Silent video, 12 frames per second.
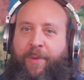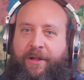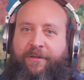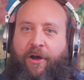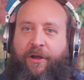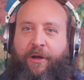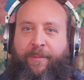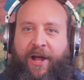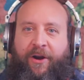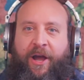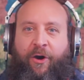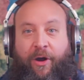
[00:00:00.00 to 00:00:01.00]
by talking
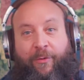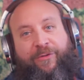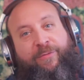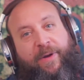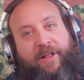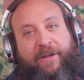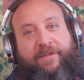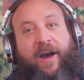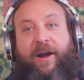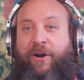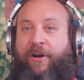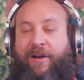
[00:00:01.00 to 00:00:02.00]
about how I was really
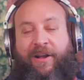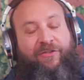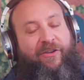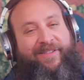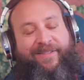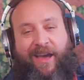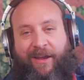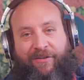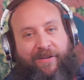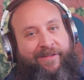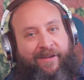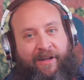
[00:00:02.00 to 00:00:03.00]
tired and I just
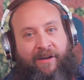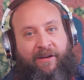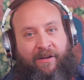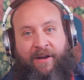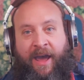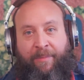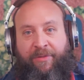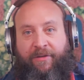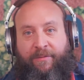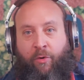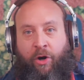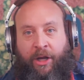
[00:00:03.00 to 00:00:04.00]
needed a nap
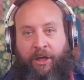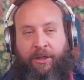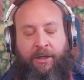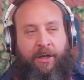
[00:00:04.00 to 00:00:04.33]
this morning.